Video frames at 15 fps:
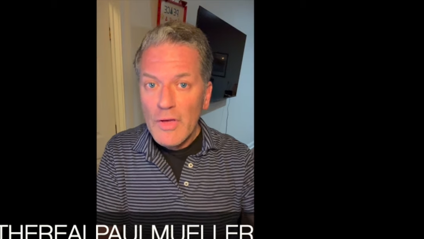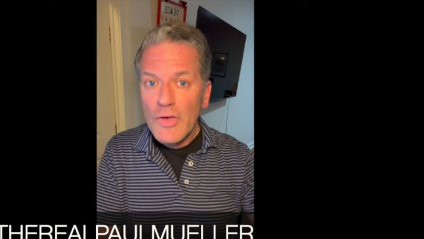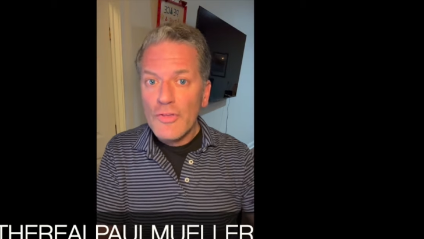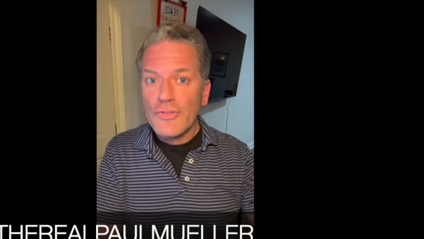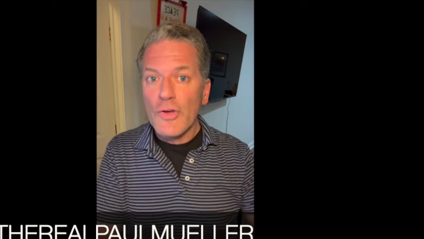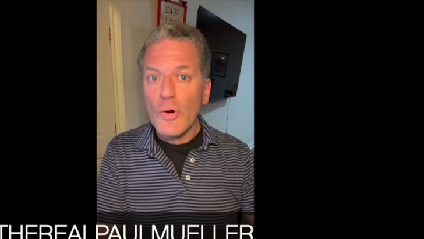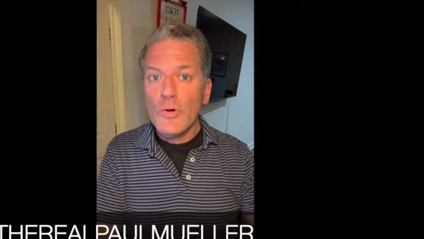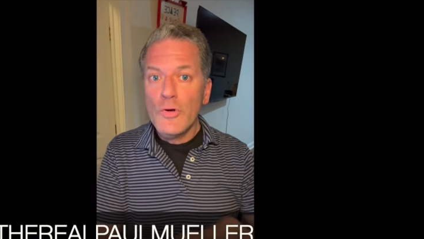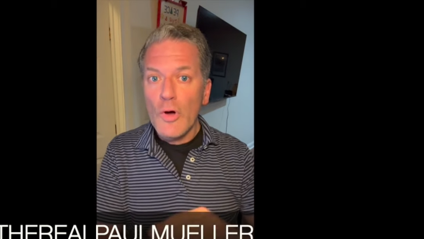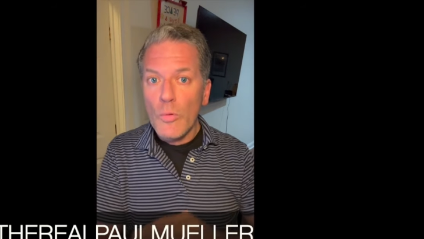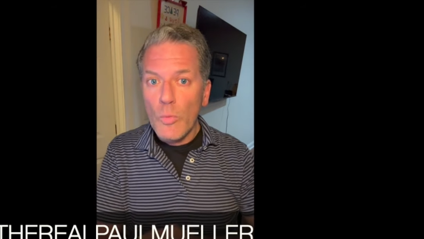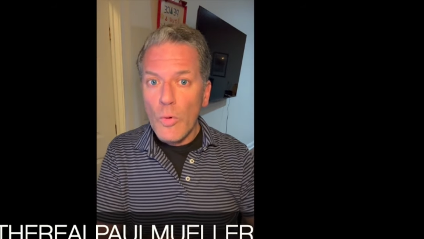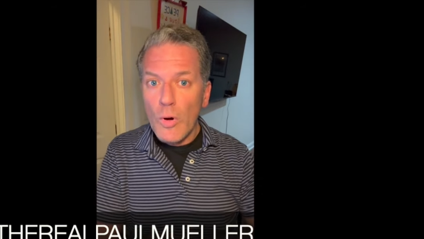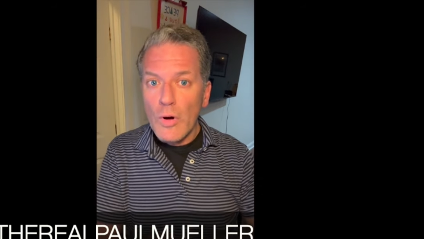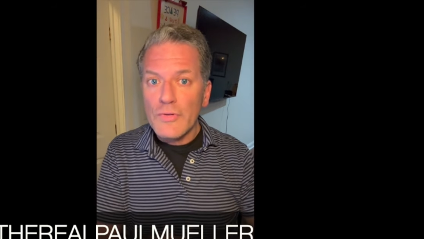So no
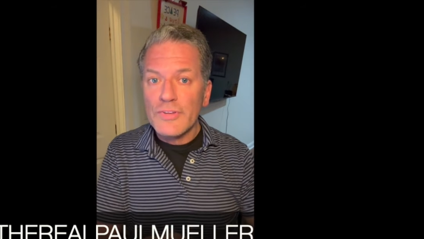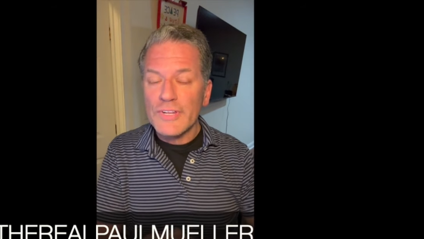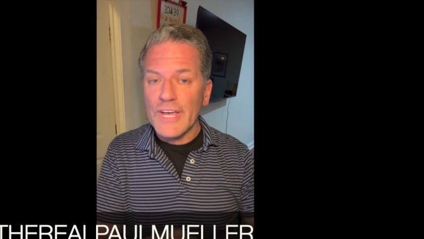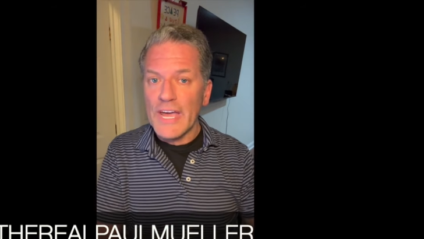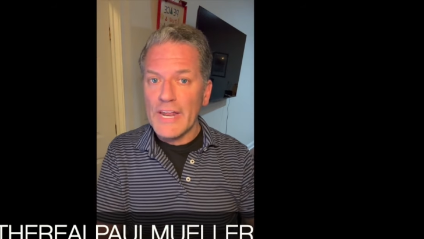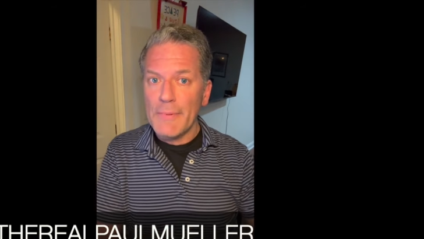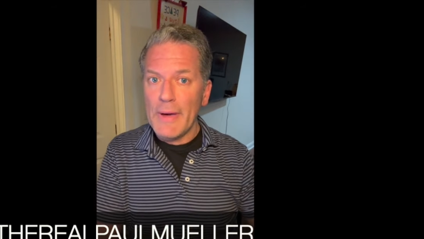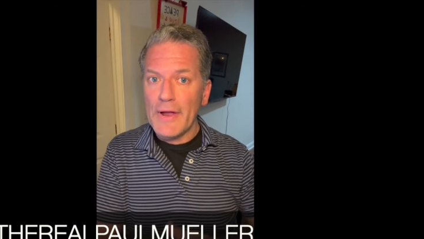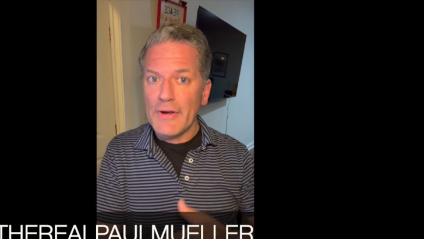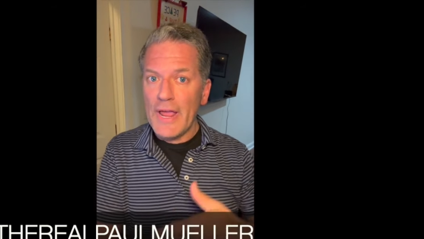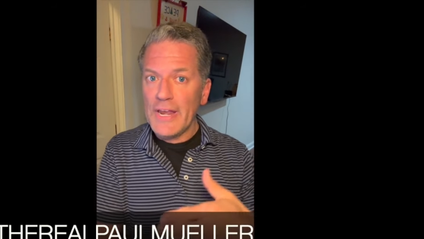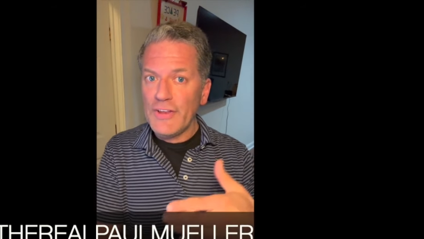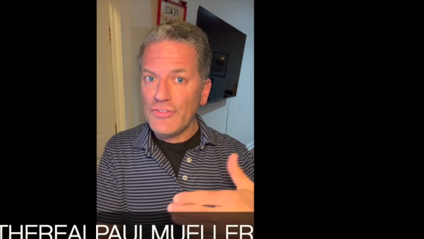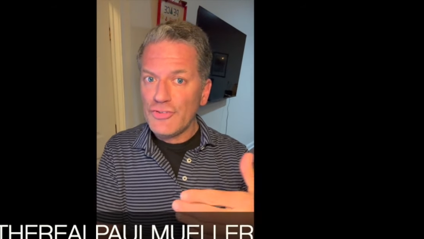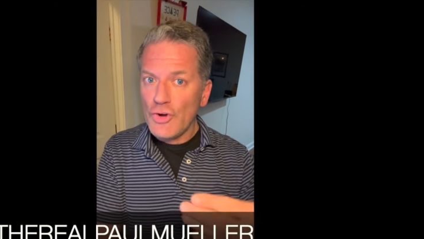word tonight about
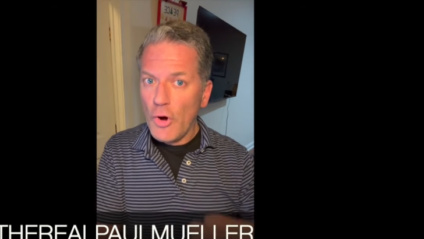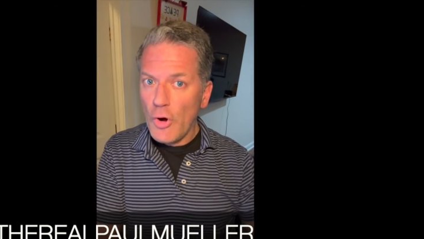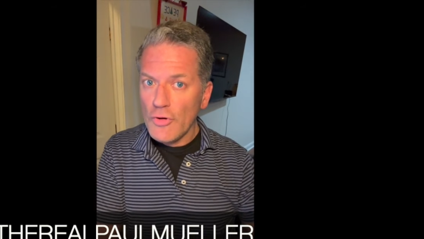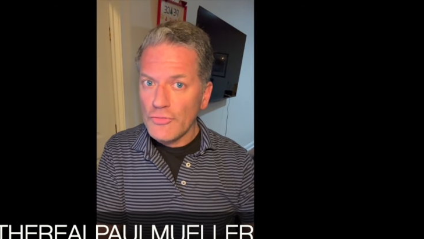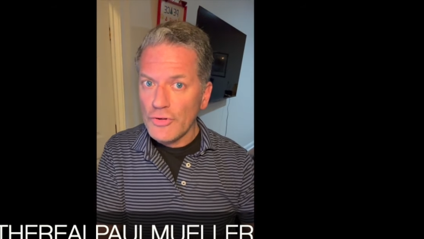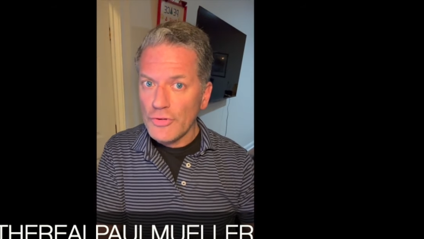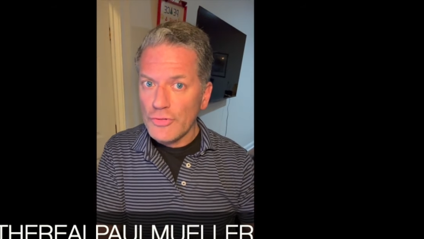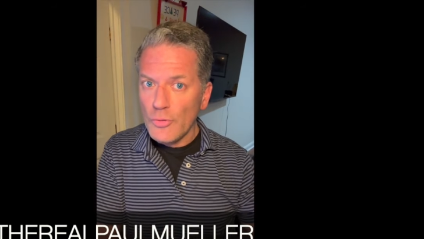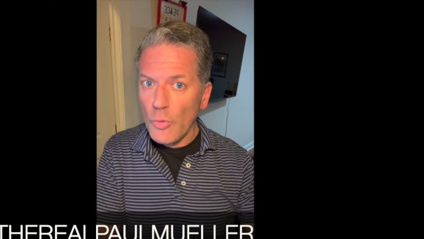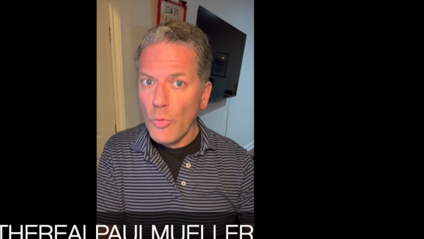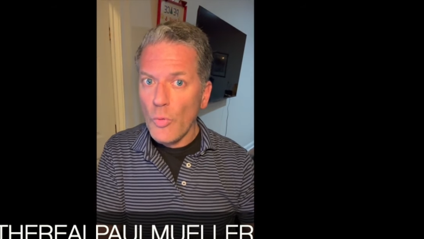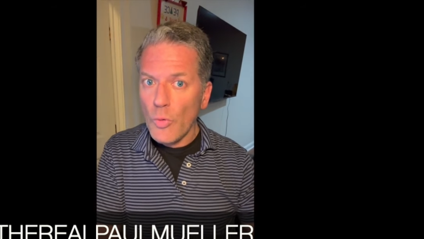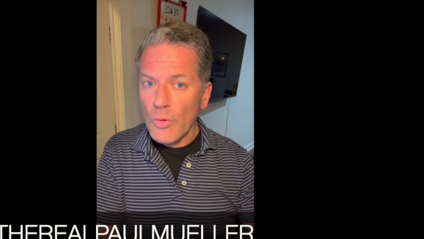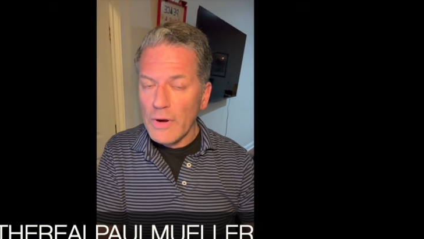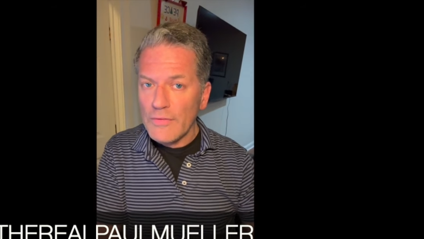any charges
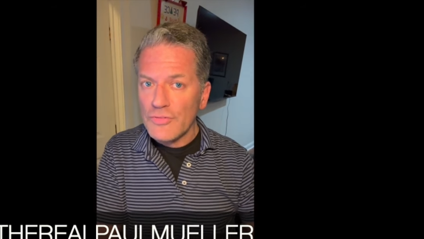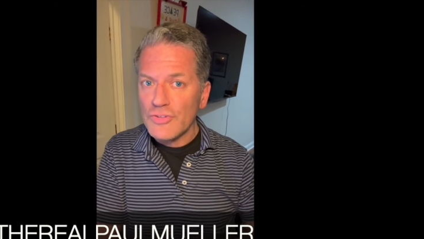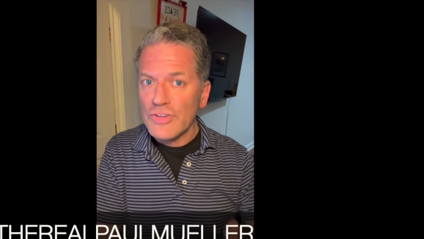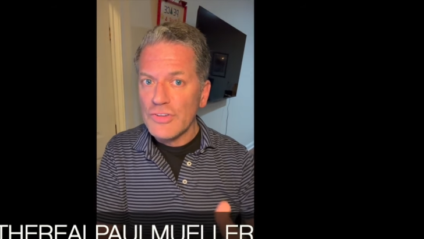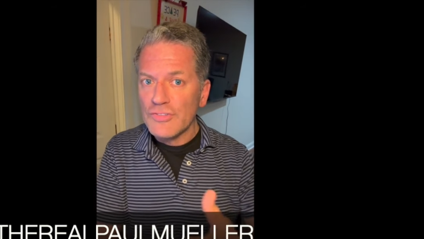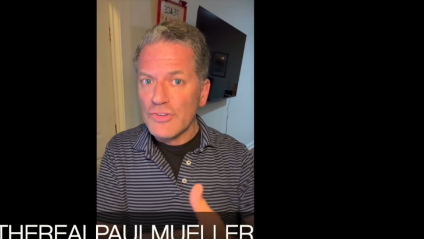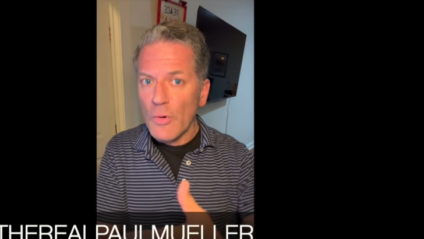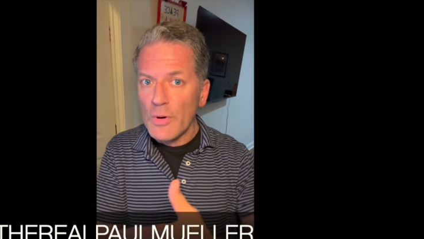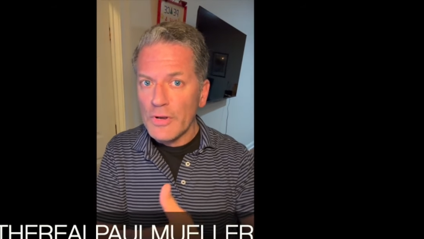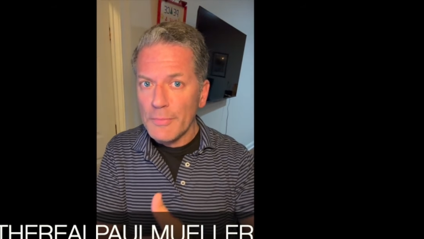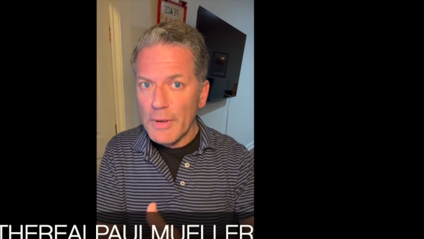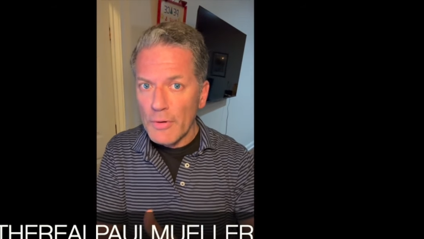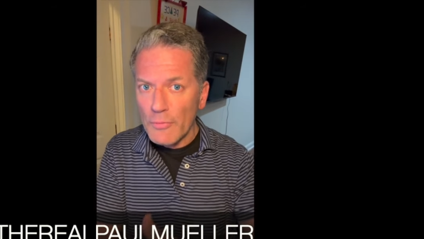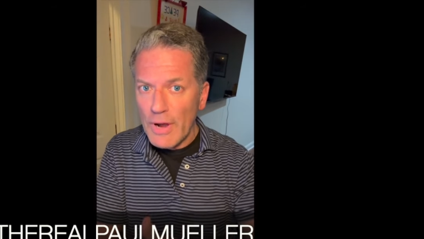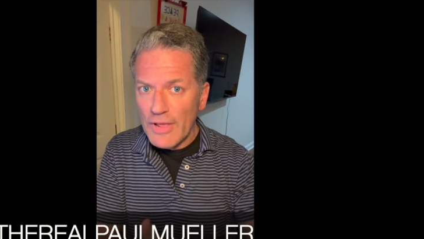or if she is going to be
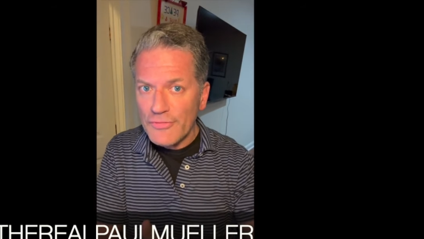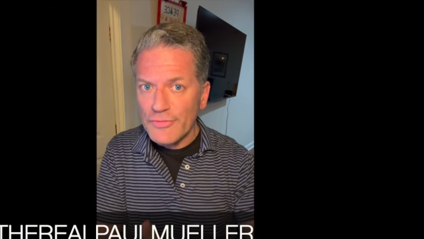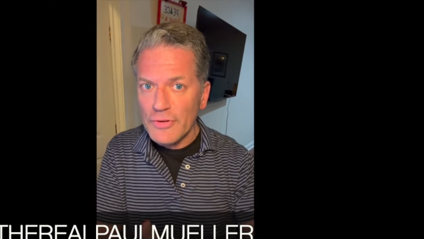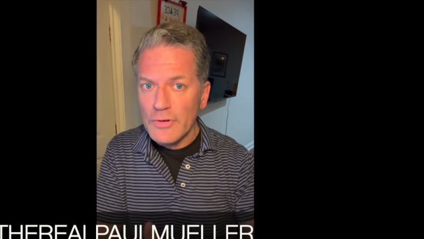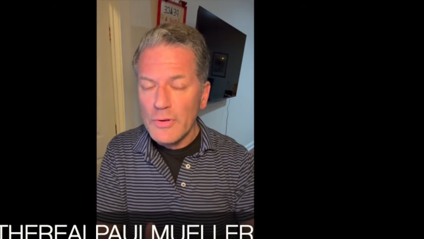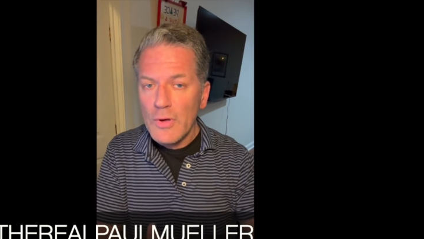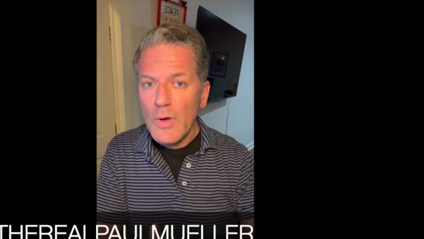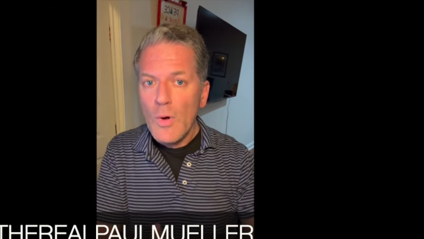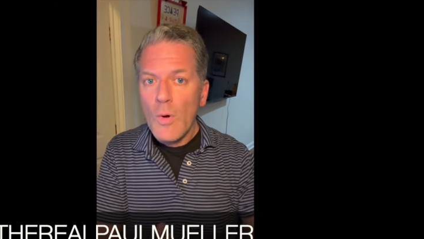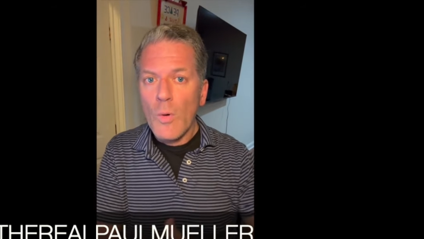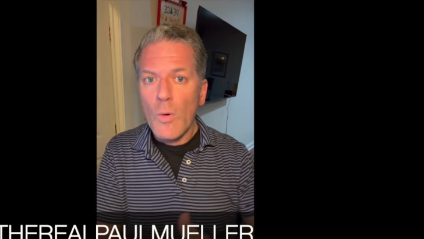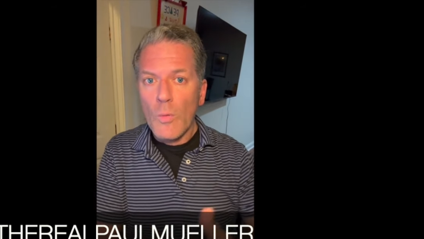arrested or